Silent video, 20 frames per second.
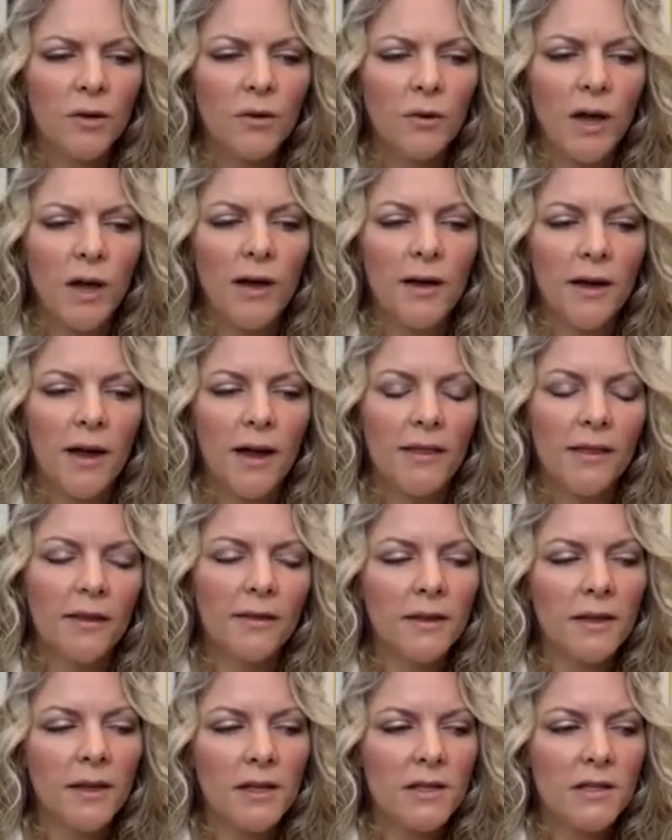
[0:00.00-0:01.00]
I think the
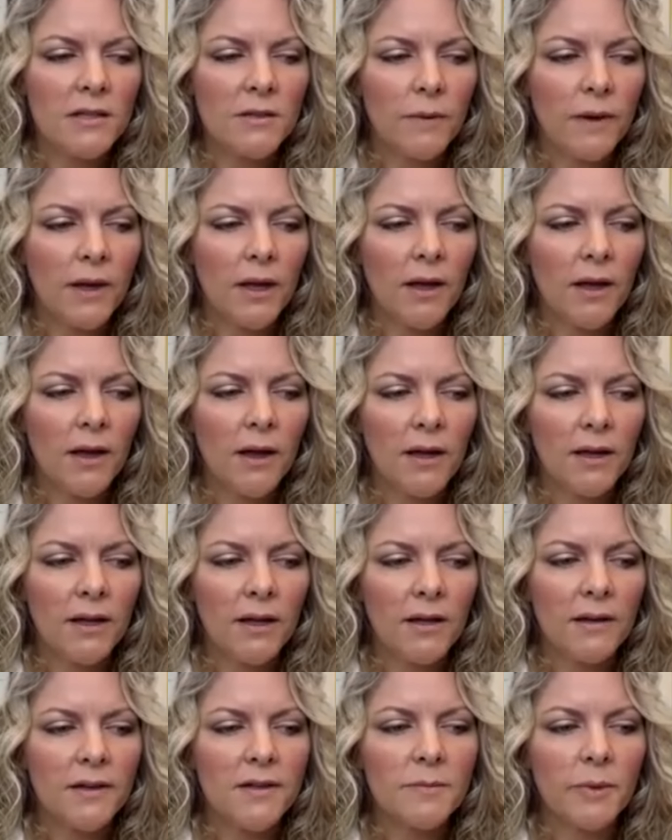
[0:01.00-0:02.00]
easiest way I can
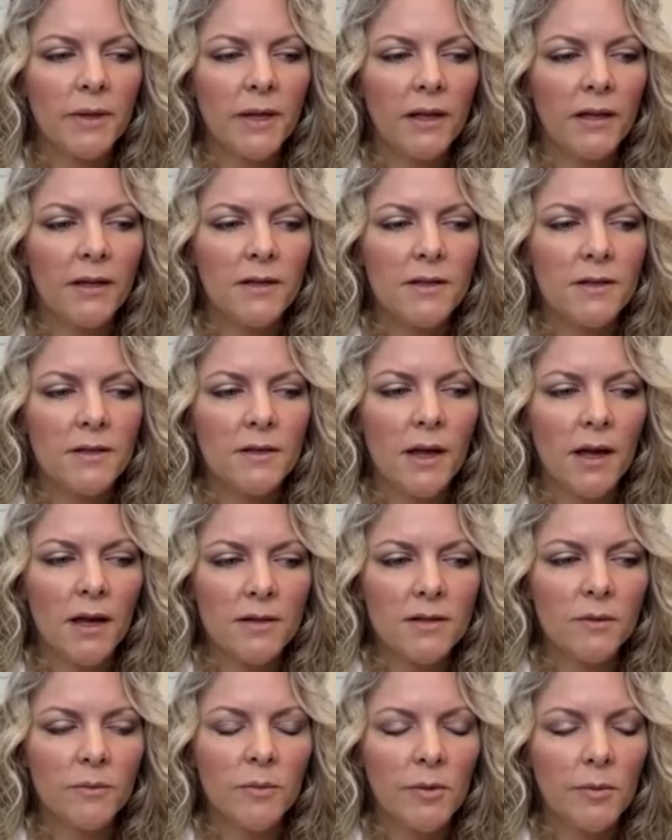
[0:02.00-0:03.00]
explain that
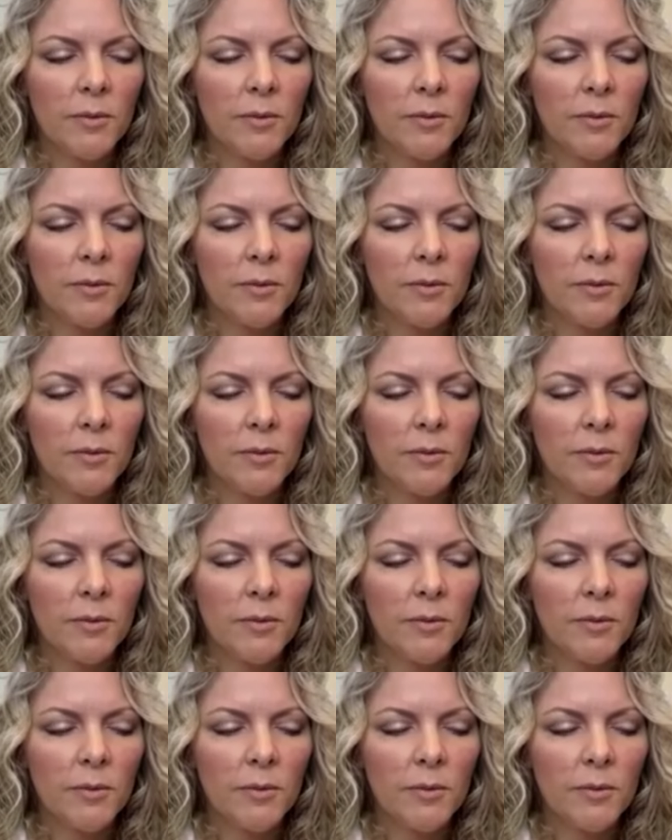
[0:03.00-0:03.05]
so people